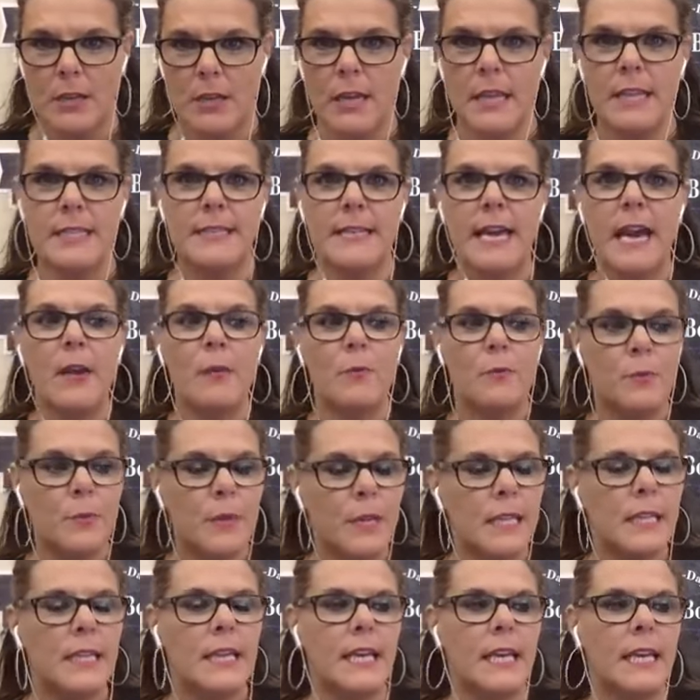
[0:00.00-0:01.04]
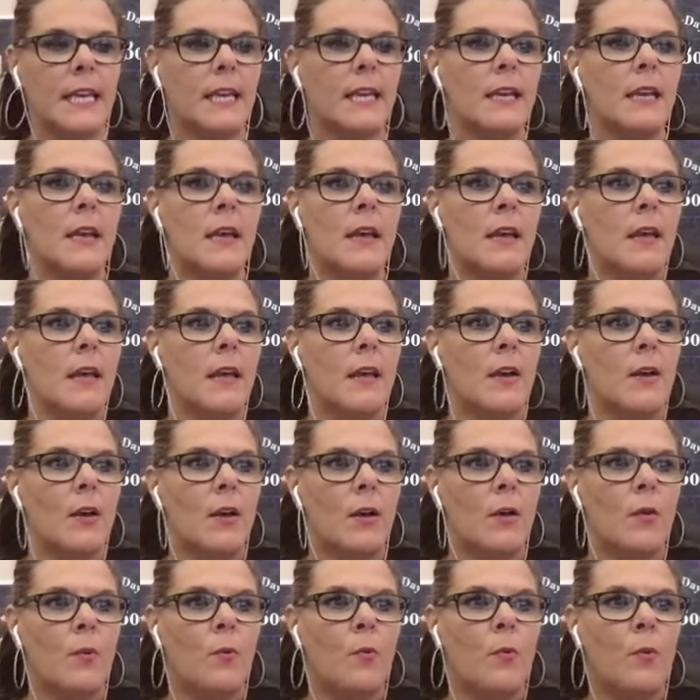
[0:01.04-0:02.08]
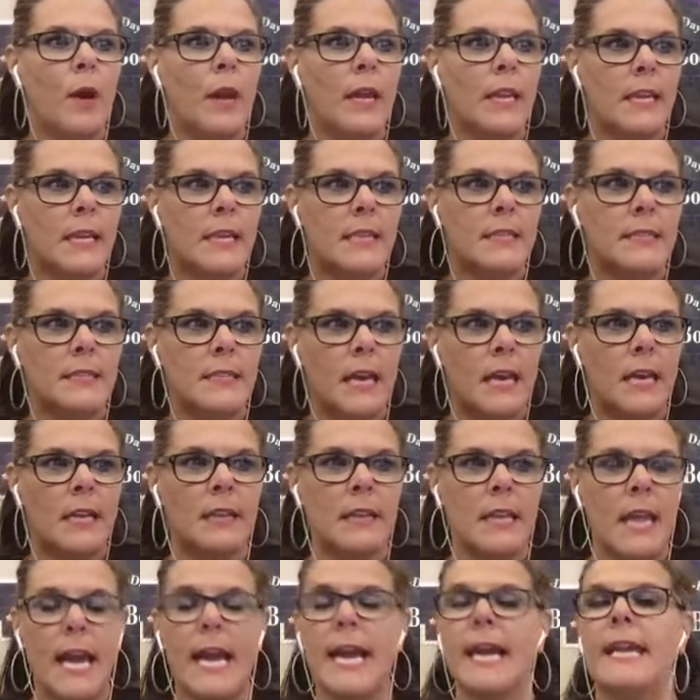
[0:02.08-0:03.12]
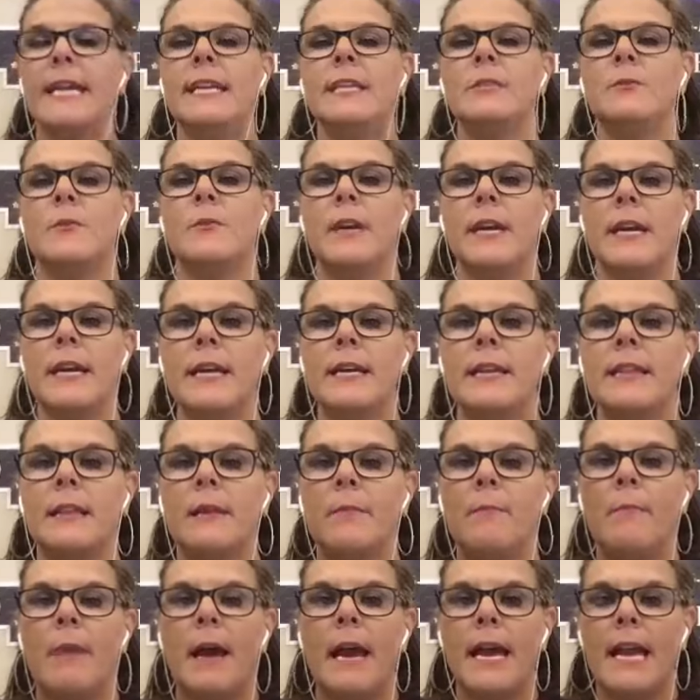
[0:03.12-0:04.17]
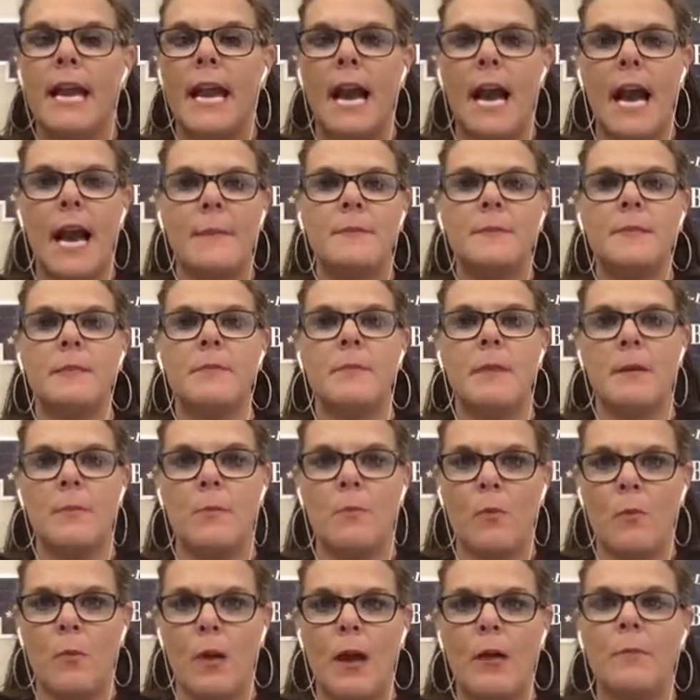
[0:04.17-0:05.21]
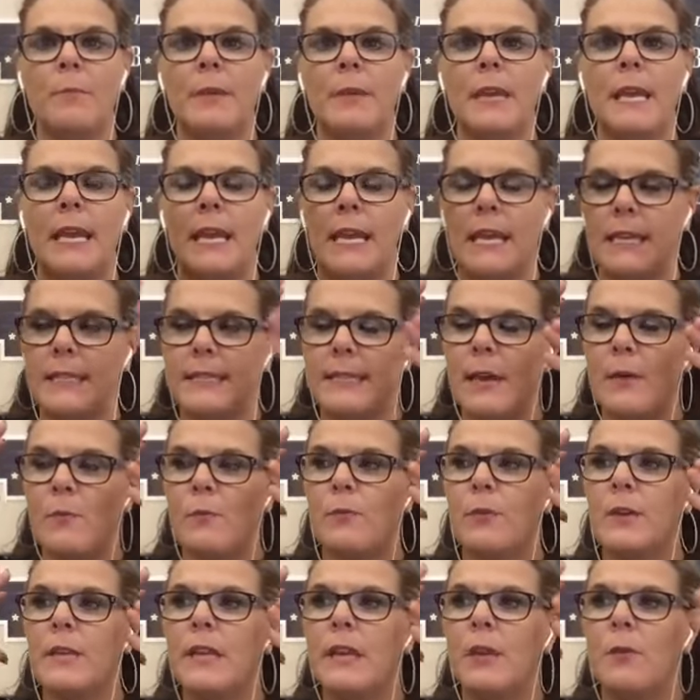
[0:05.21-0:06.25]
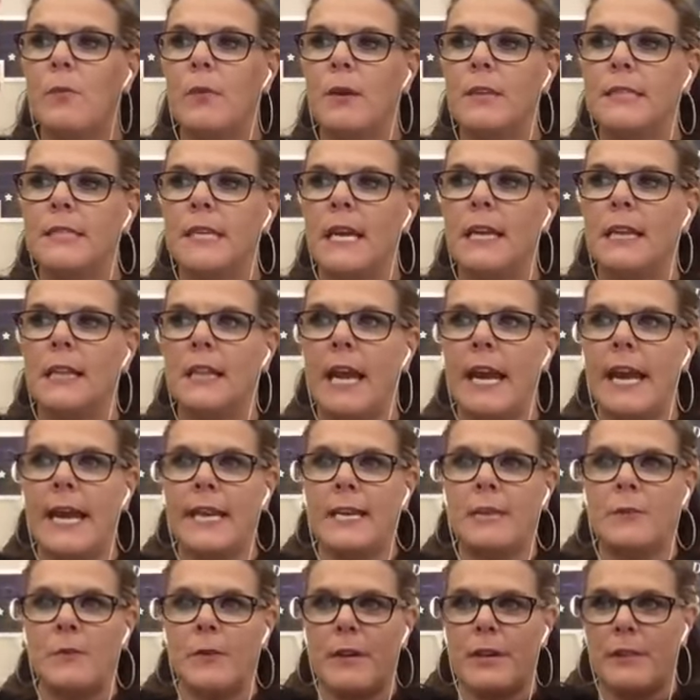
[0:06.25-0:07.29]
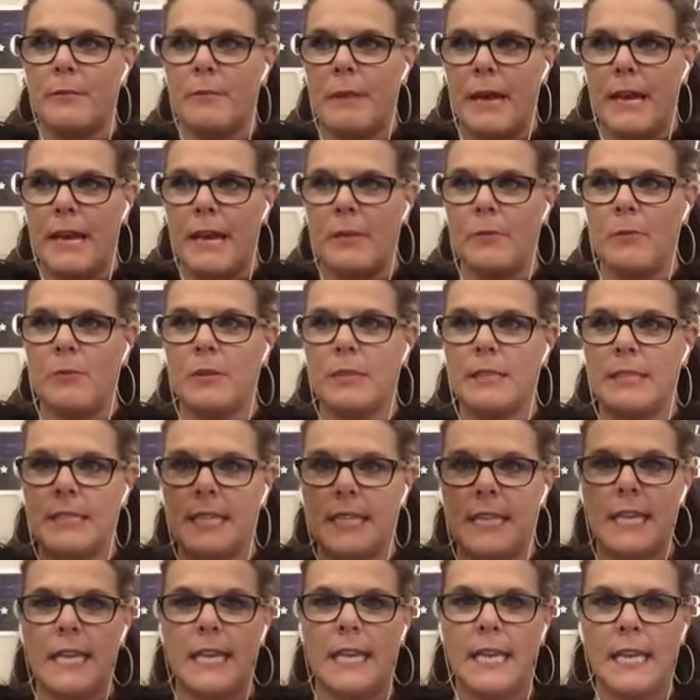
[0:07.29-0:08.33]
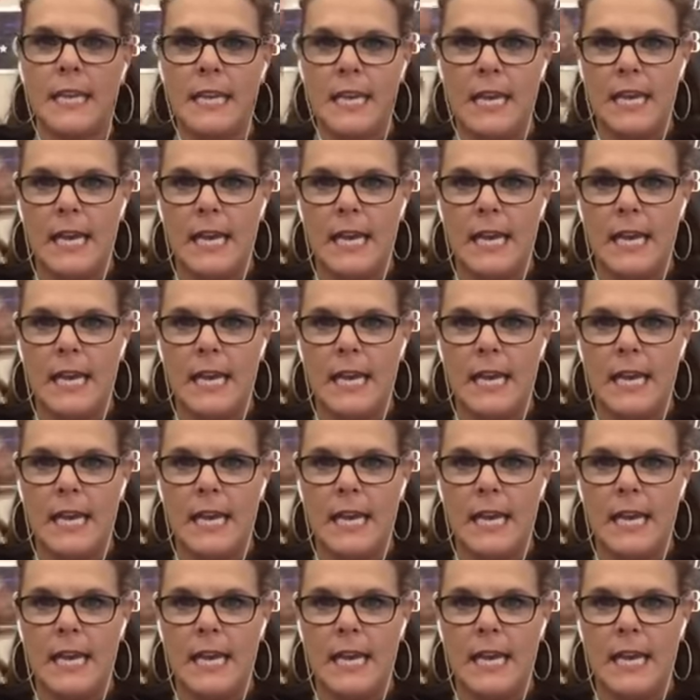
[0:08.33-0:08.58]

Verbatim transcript: Is that really what is aligned with my optimum well being? Is that really what's aligned with my Emerald City?